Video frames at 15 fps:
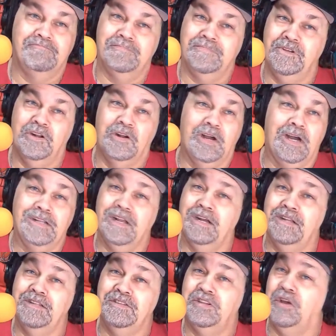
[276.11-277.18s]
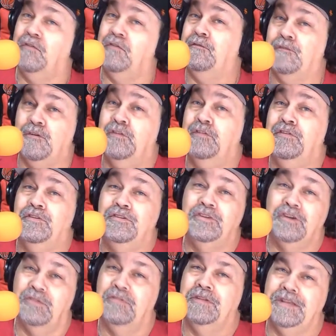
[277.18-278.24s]
you know, until further
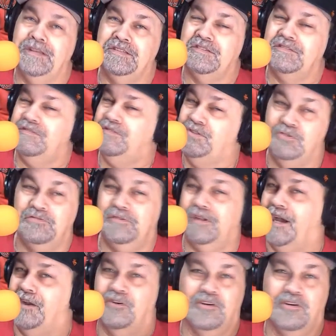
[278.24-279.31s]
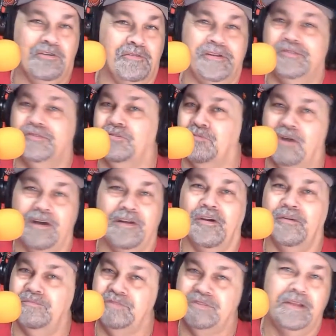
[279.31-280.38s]
notice, do not hurry Teron
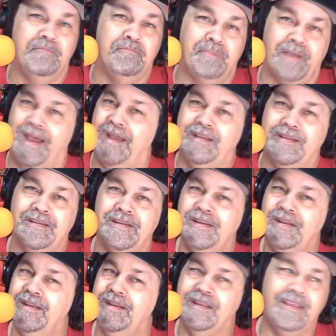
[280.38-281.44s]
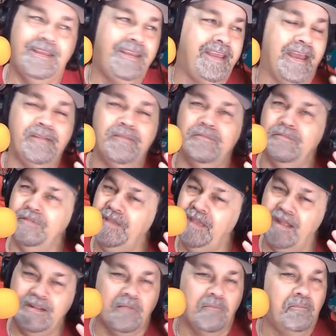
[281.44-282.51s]
Armstead back.
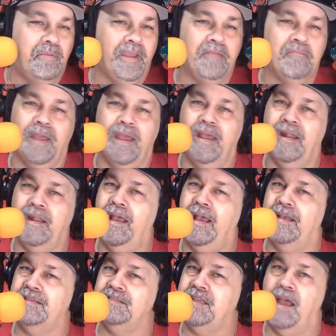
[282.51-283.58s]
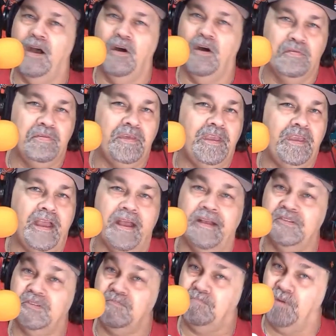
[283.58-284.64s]
Get the big man as healthy
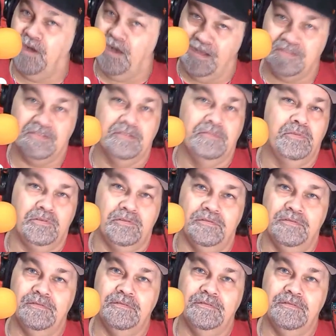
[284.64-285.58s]
as possible.